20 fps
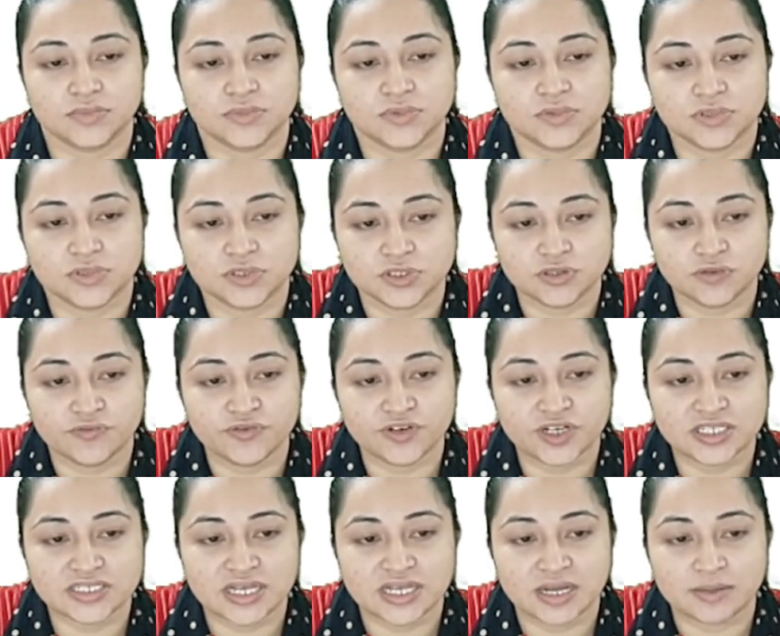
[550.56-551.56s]
So for
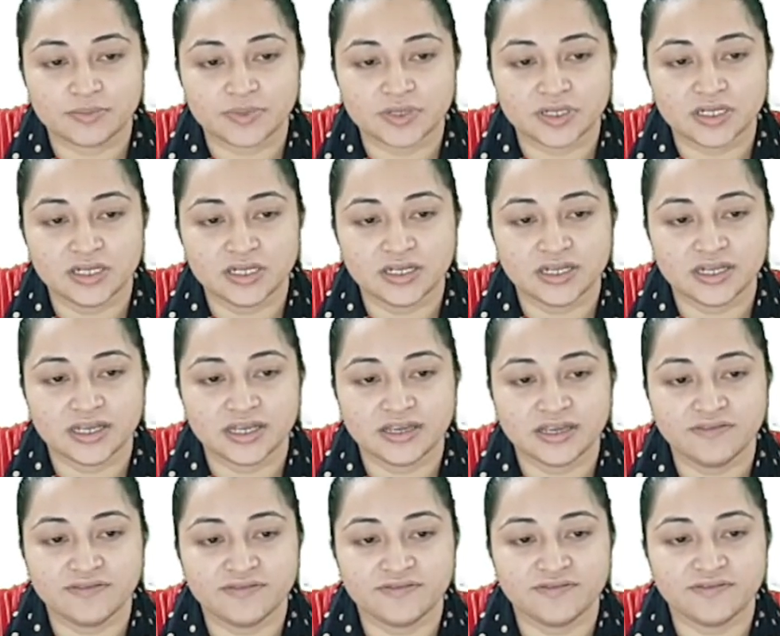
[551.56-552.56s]
example,
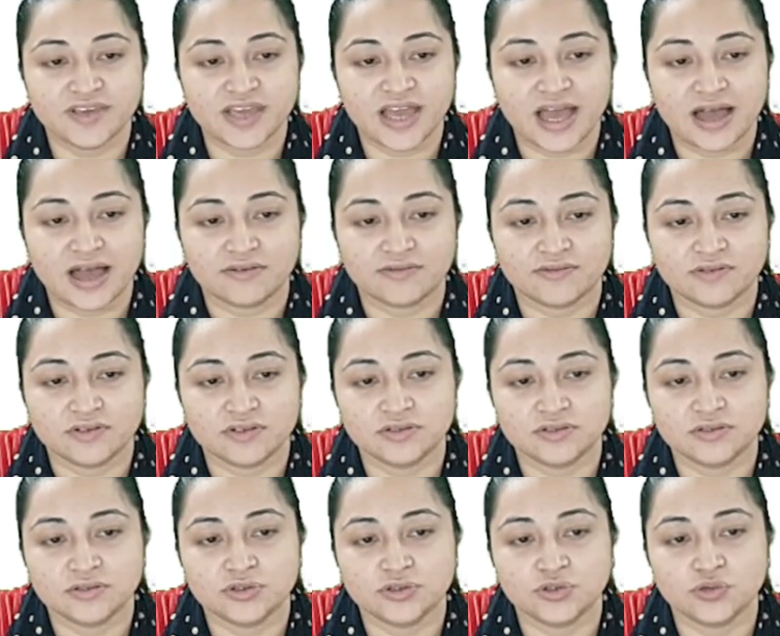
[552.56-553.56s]
if we have
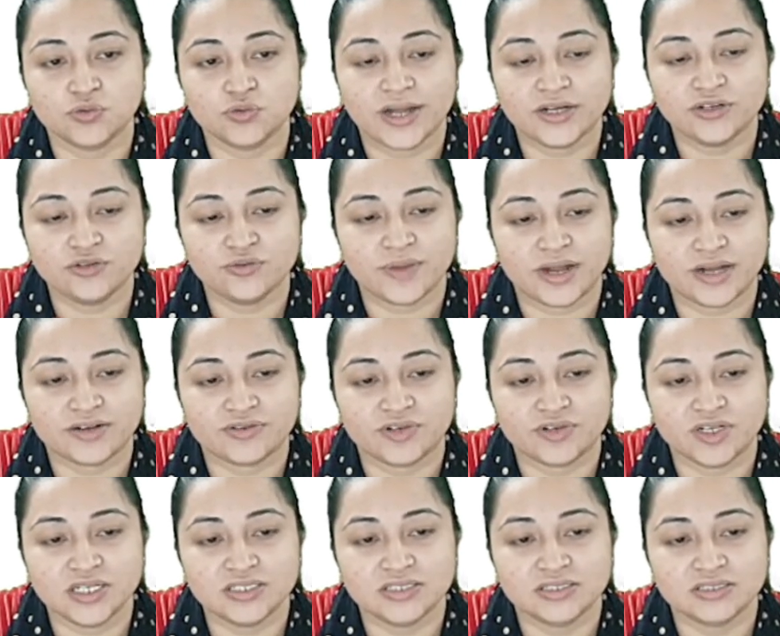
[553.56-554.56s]
2 by 2
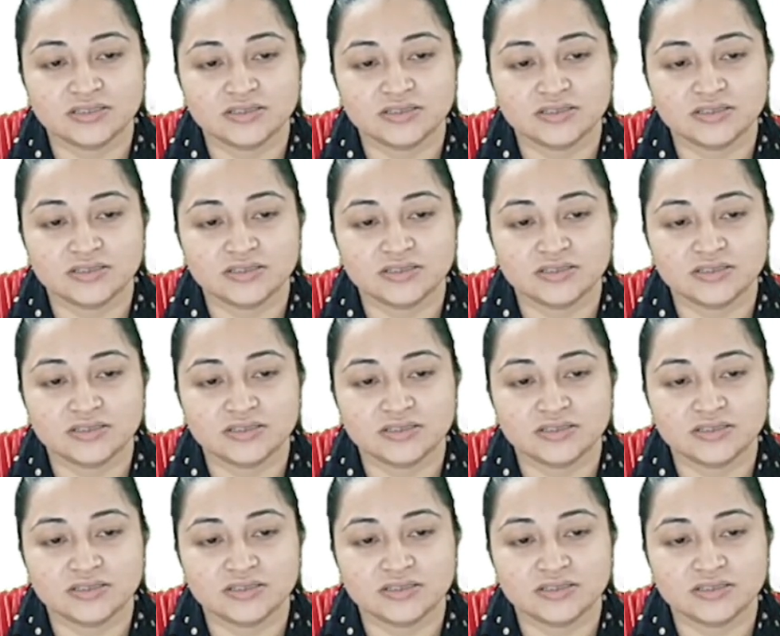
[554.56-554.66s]
matrix,